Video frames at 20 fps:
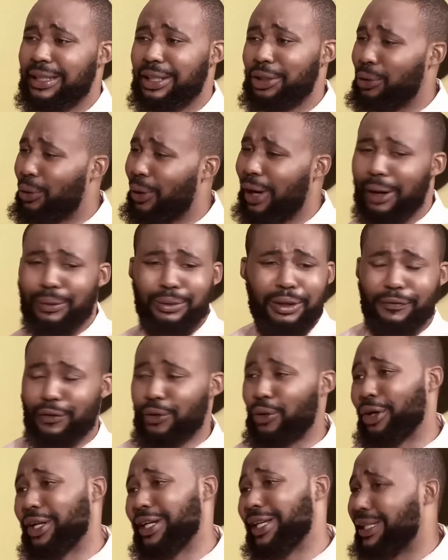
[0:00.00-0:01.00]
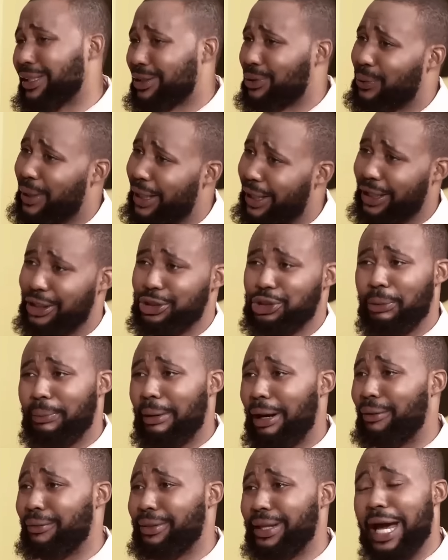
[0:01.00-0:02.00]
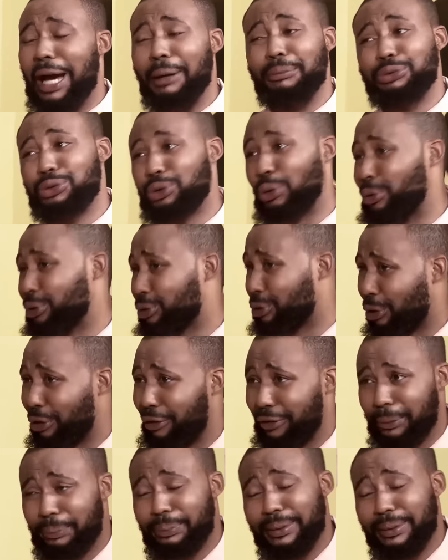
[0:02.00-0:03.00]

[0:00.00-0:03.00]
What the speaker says: You know how difficult it is to get a job out there. I'm so sorry.